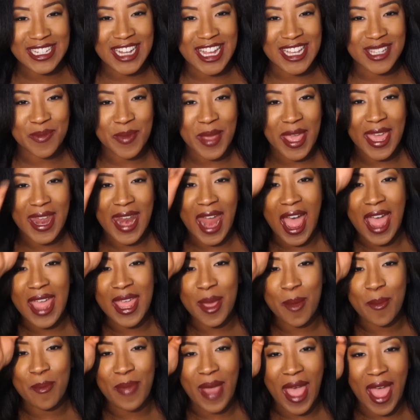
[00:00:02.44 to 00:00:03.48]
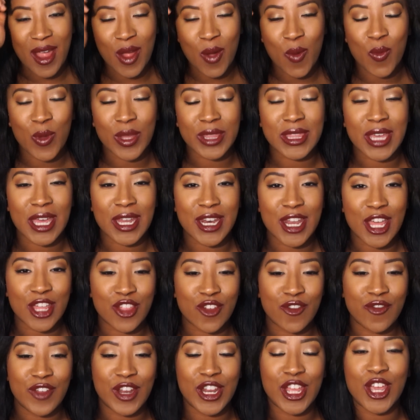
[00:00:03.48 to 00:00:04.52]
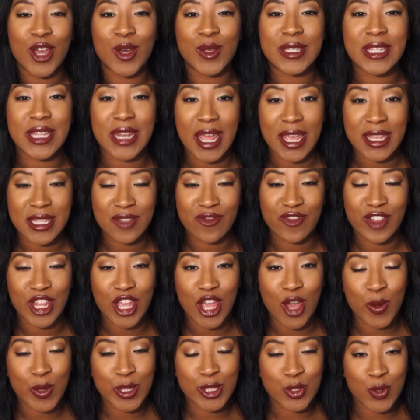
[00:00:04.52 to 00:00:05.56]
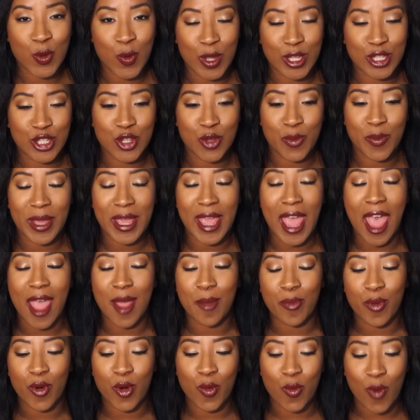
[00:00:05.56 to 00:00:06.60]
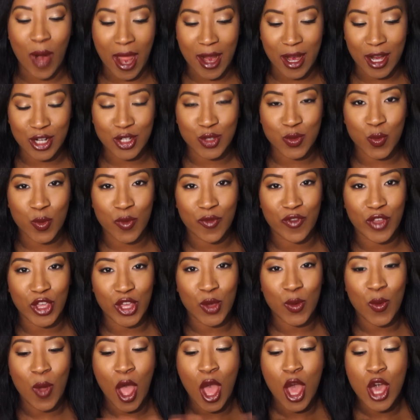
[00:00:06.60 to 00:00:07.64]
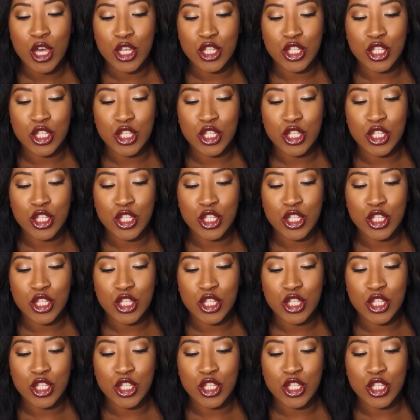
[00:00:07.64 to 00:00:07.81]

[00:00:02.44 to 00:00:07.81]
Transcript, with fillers: Jasmine, and I am back with another video. Today's video is going to be a product review.